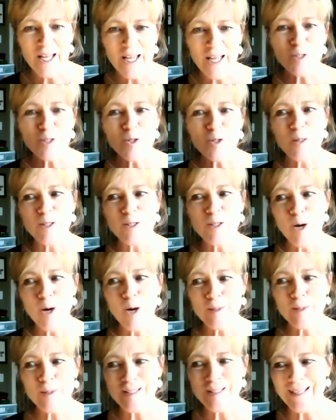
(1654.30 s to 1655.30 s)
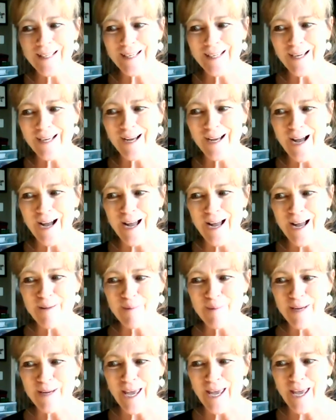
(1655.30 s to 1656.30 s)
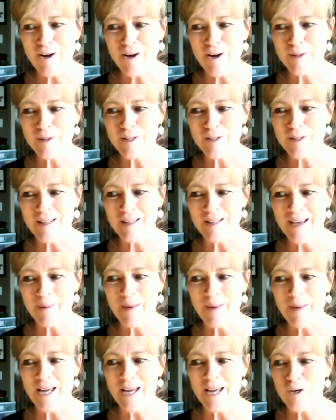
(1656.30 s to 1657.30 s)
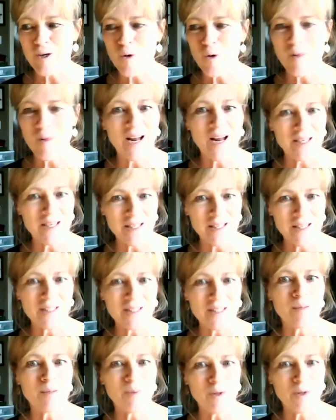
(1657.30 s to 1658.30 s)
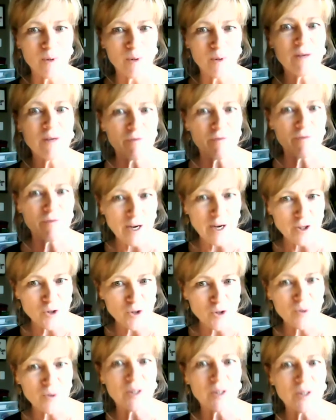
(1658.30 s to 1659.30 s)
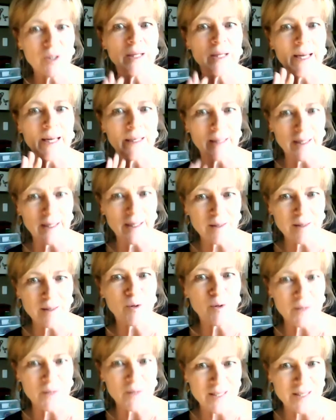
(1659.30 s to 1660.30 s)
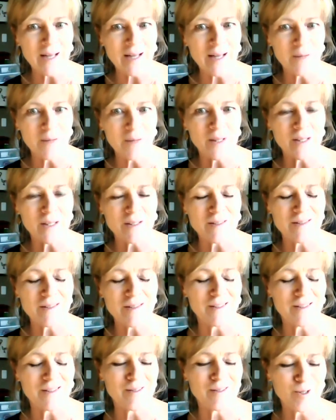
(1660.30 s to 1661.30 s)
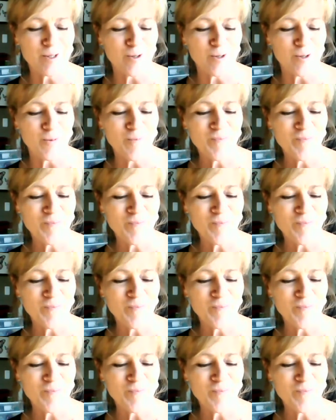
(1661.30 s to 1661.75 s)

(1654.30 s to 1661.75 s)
So it's almost like I'm accountable to them and I know that I need to be really factual and let them know exactly what these things do.